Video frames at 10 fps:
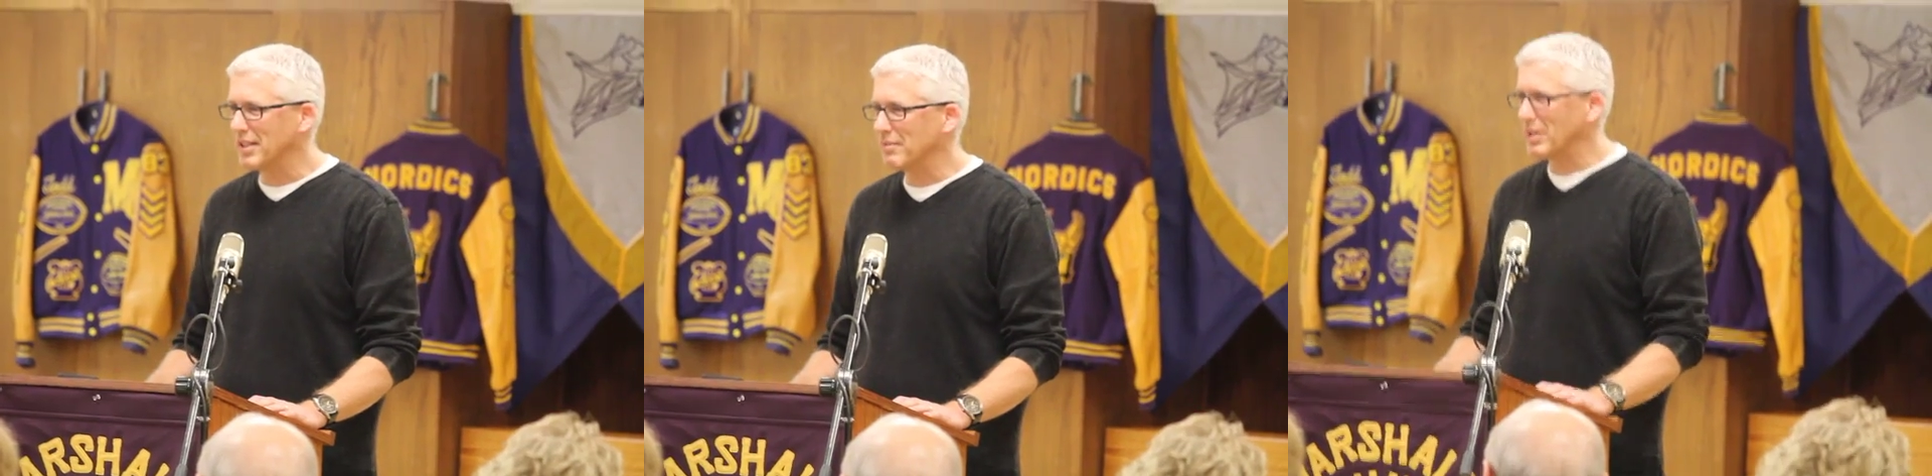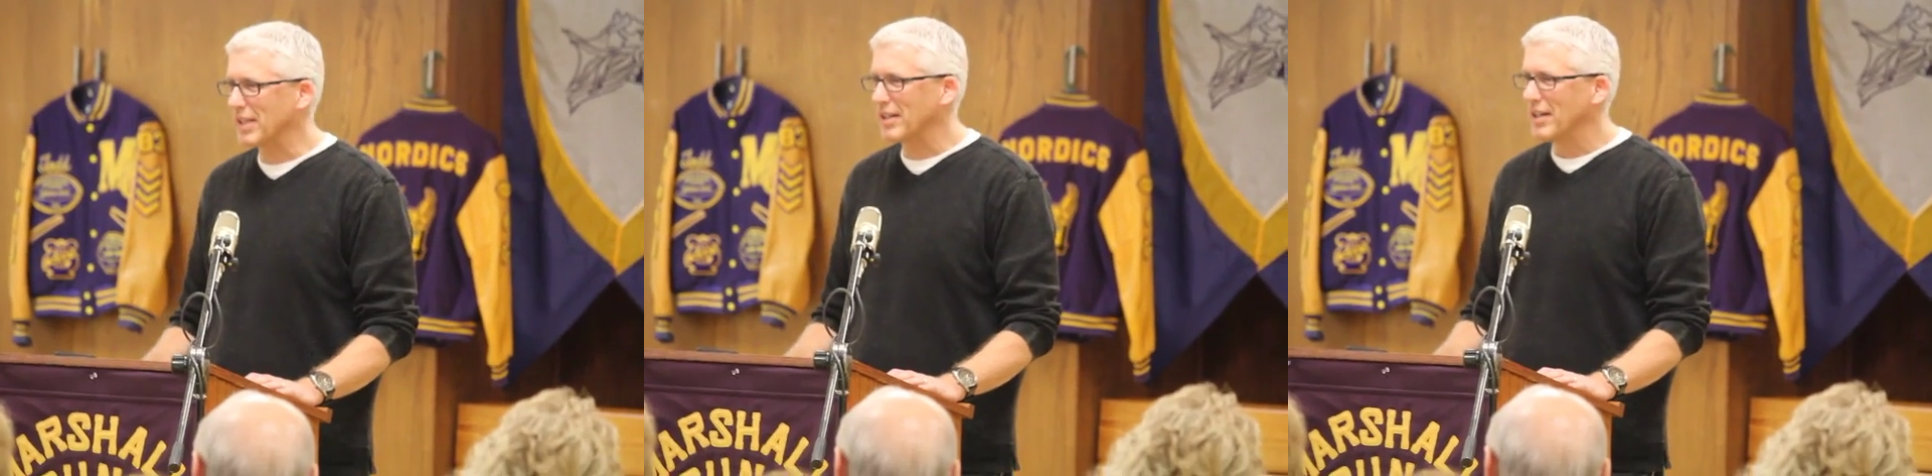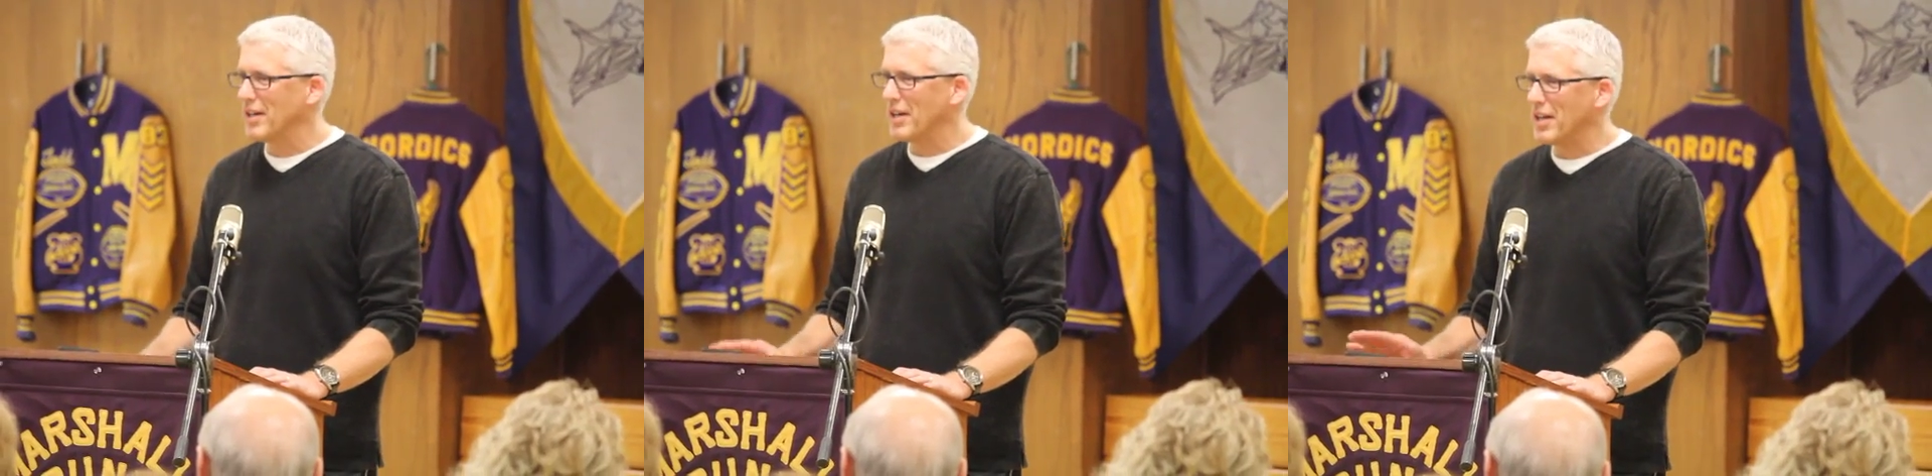And I'm like,
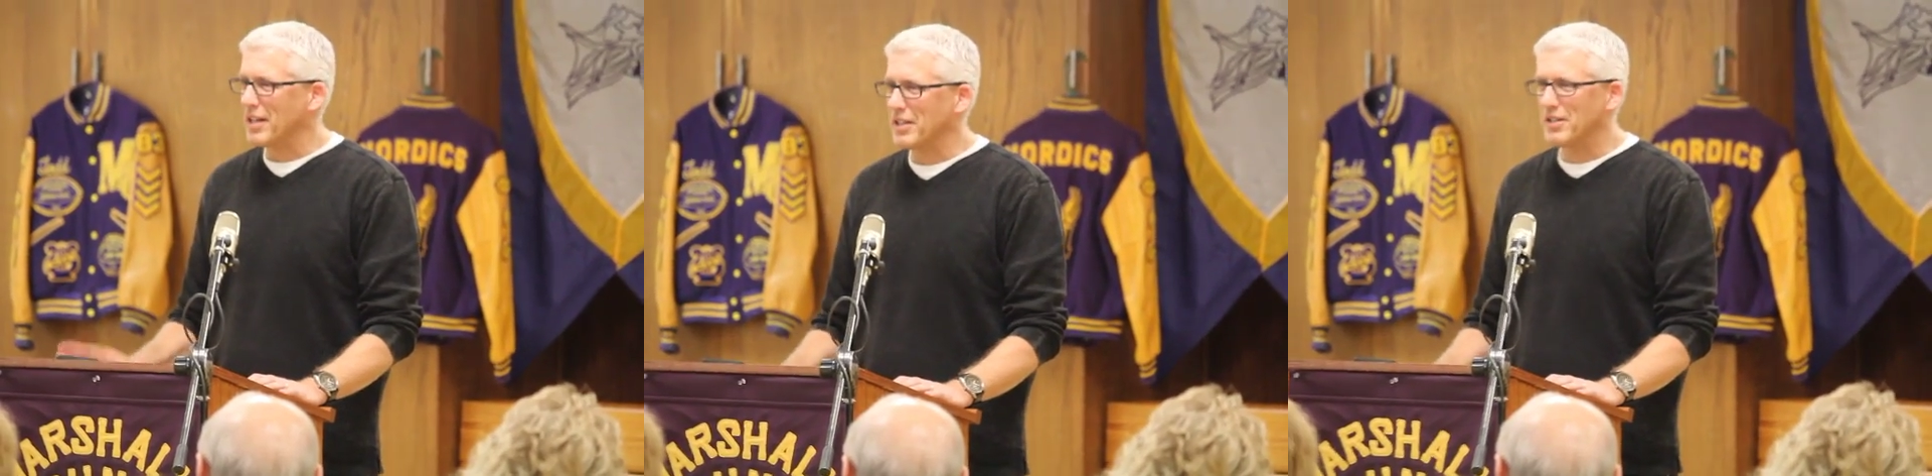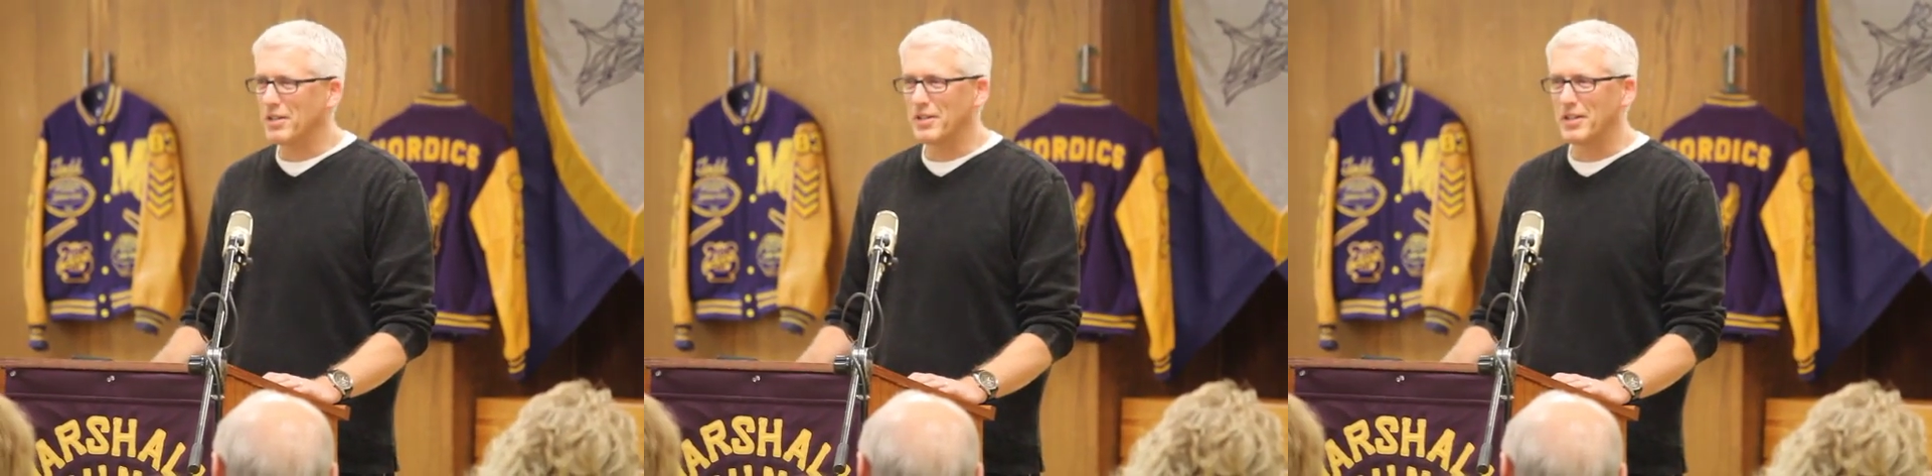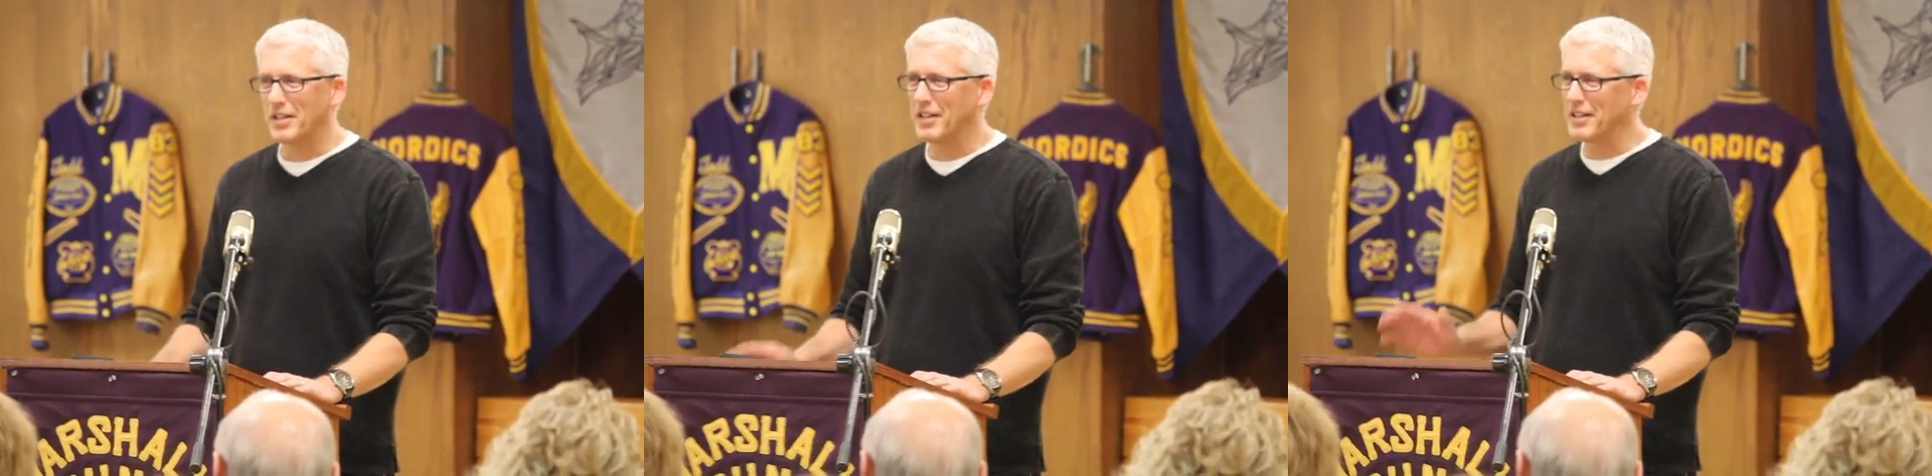you
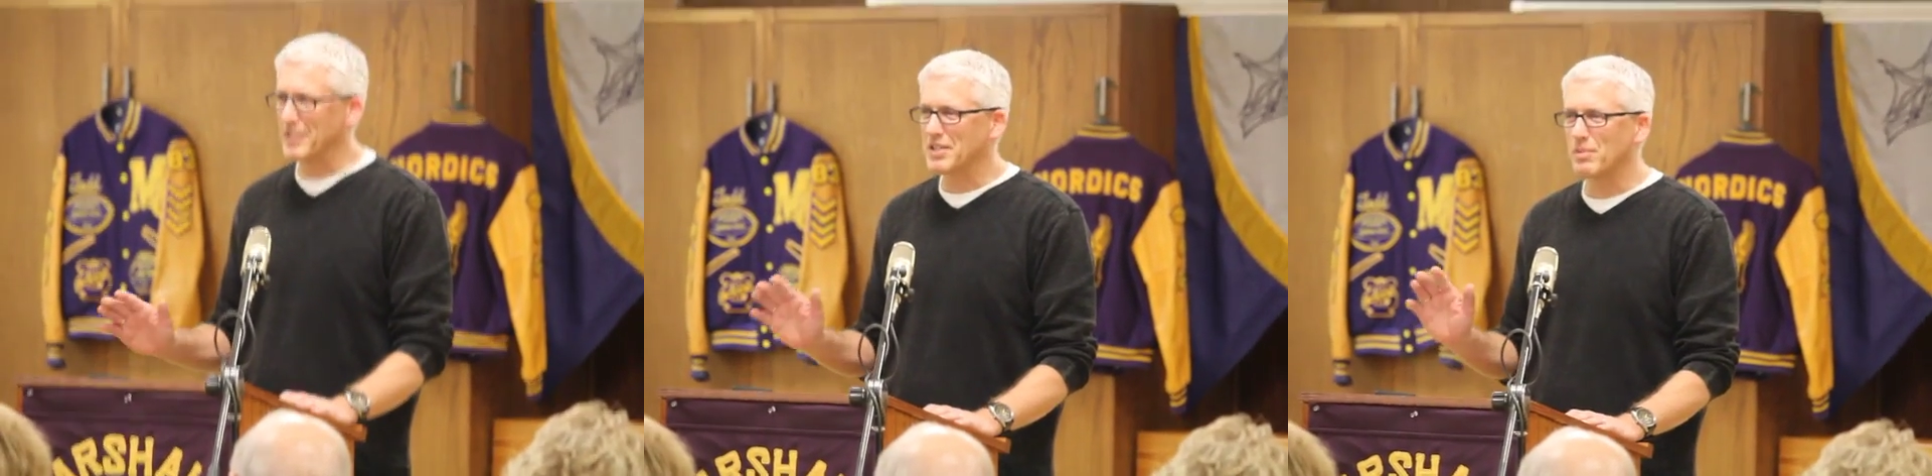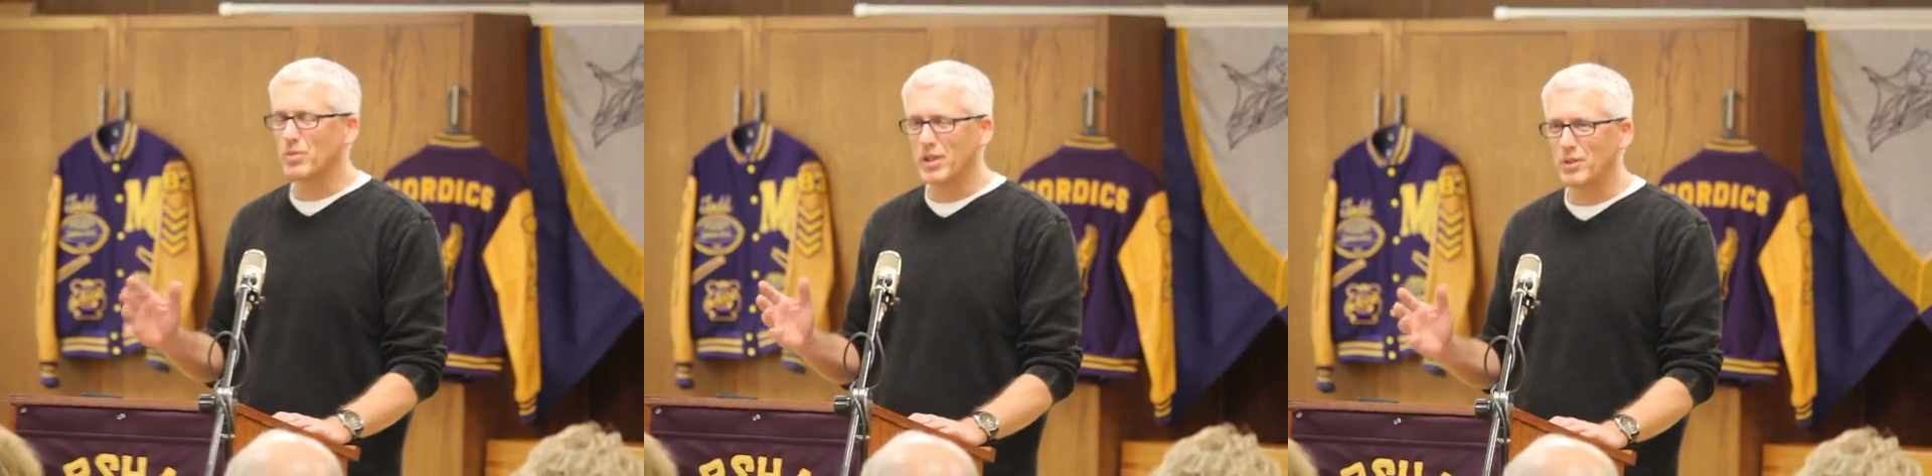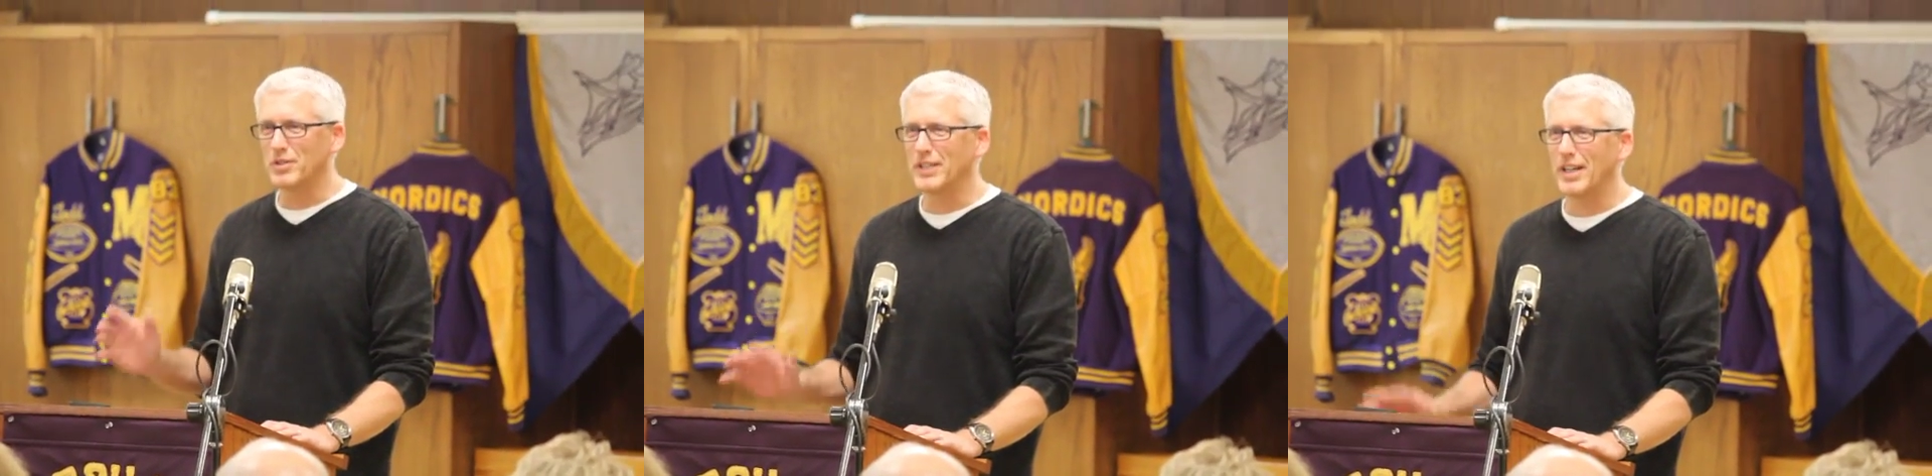know, these are pretty
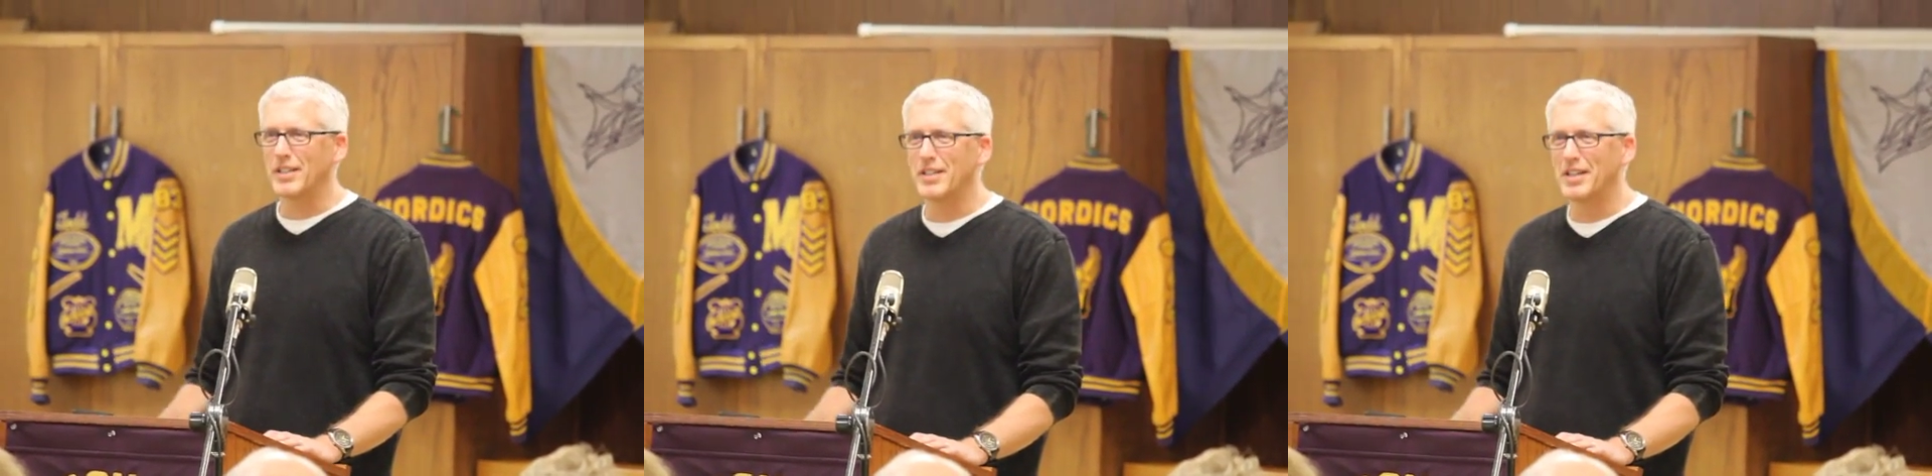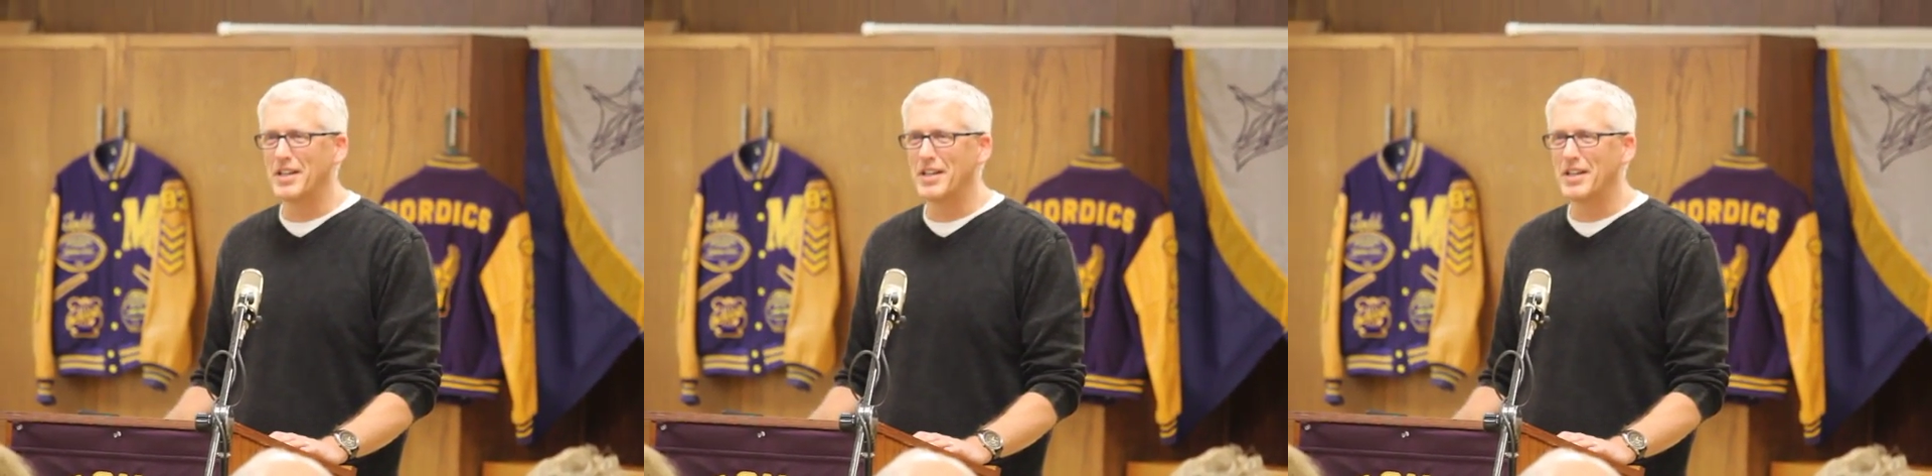old, Dad.